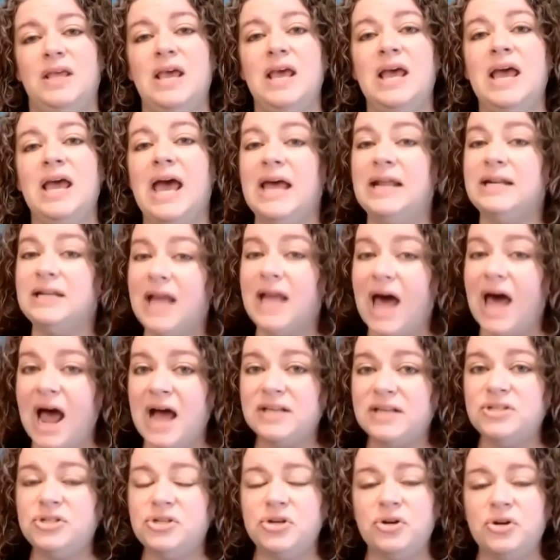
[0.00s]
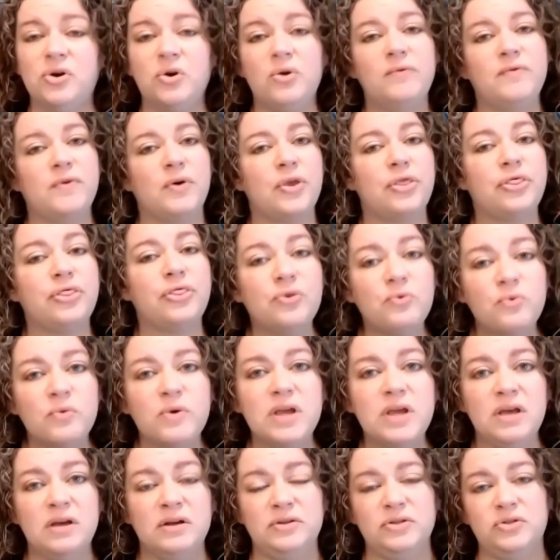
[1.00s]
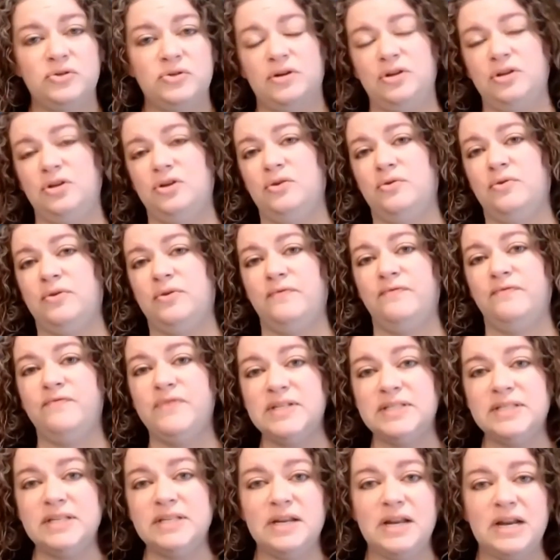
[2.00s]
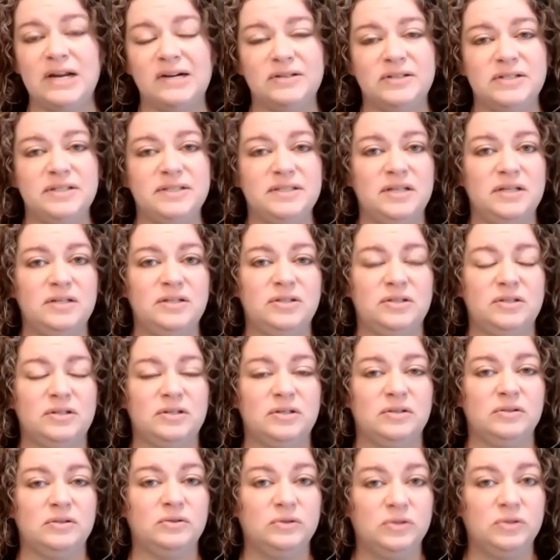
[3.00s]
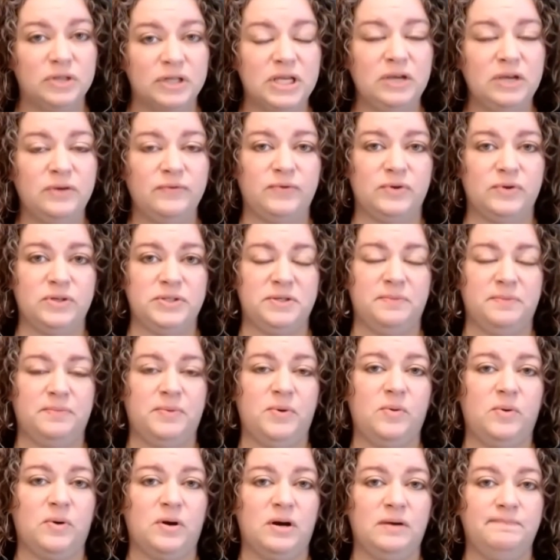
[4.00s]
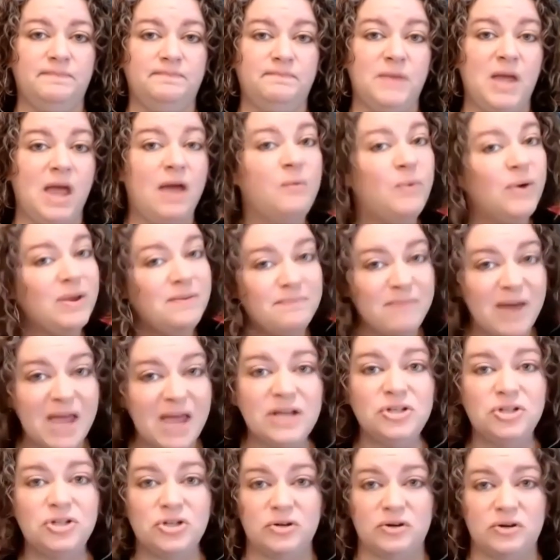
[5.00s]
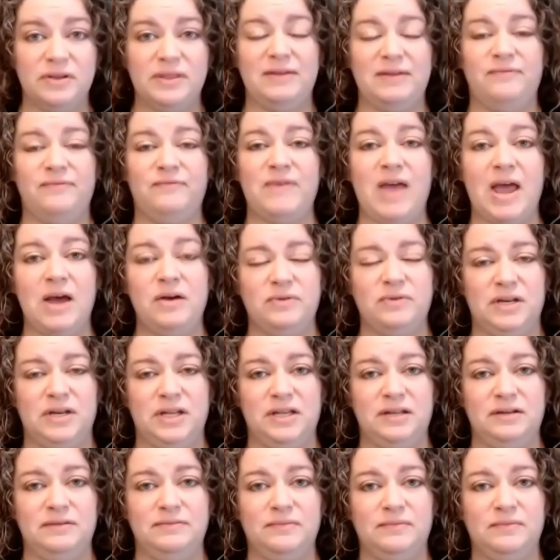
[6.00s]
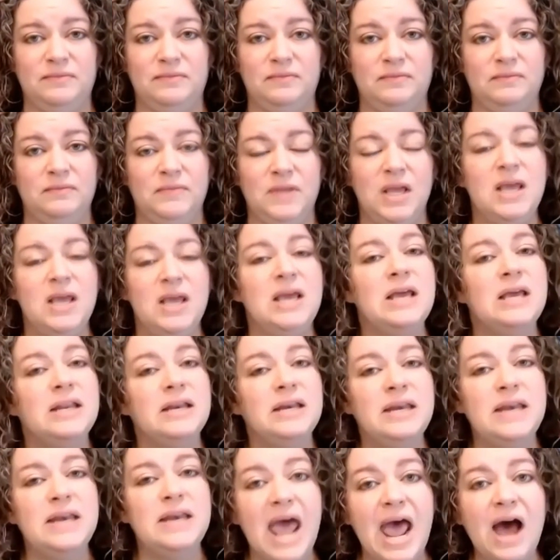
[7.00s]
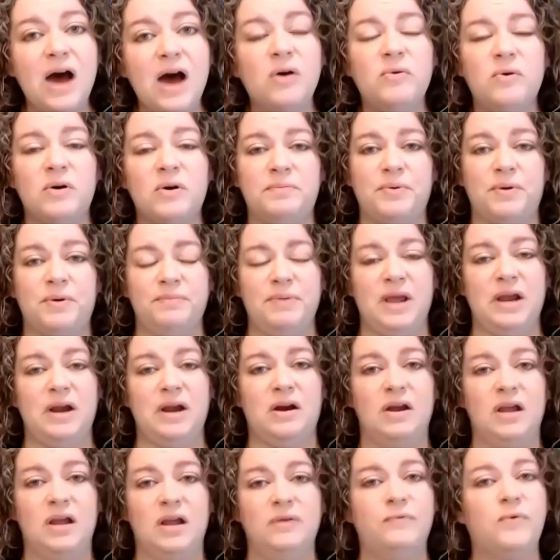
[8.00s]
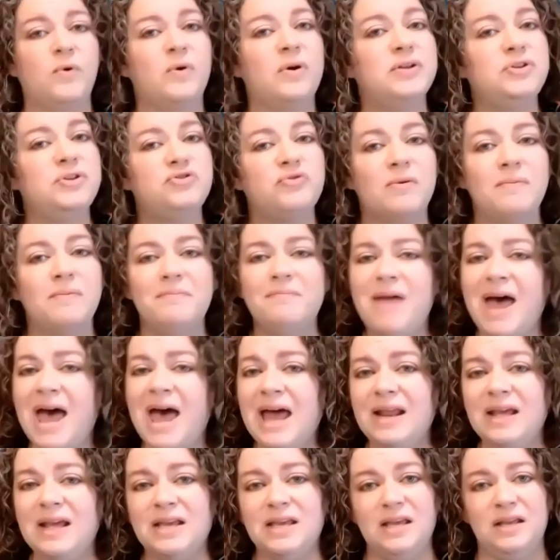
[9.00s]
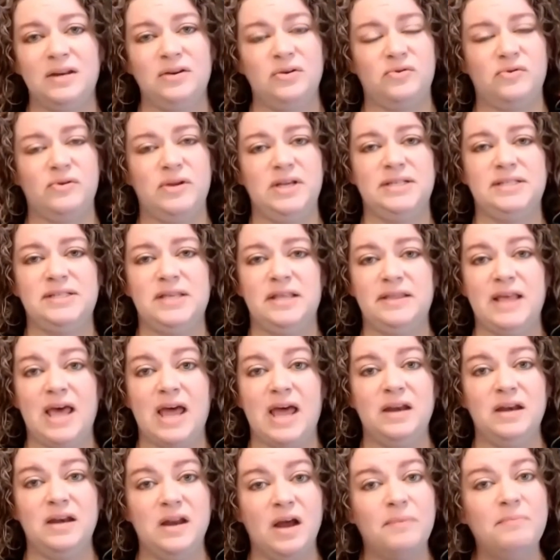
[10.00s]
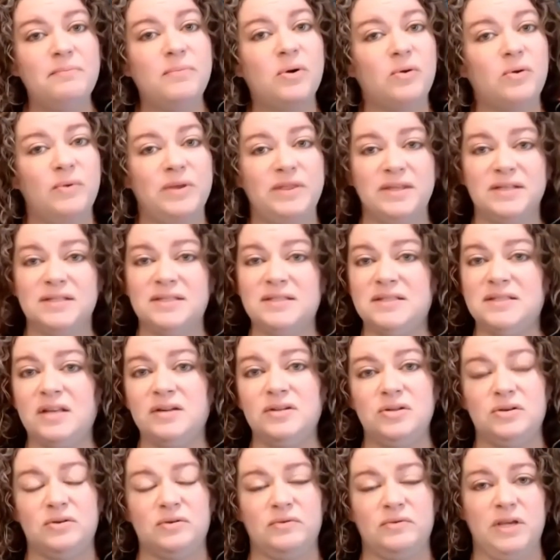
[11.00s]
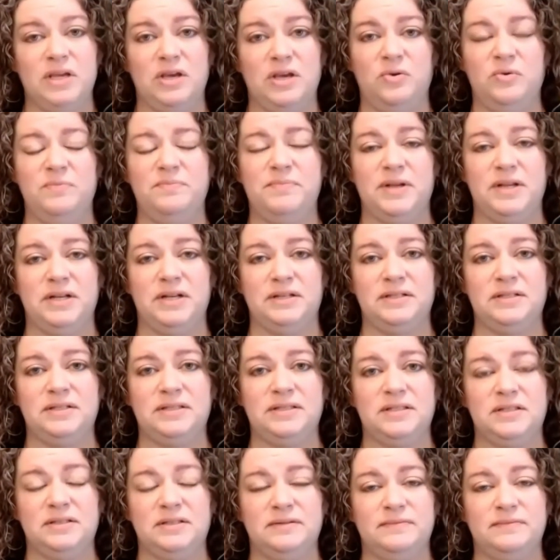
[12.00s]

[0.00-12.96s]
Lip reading: And last year, over 300 youth visited our center looking for support, and we made sure they found it. Now we're preparing for a dramatic increase in that number when the center reopens.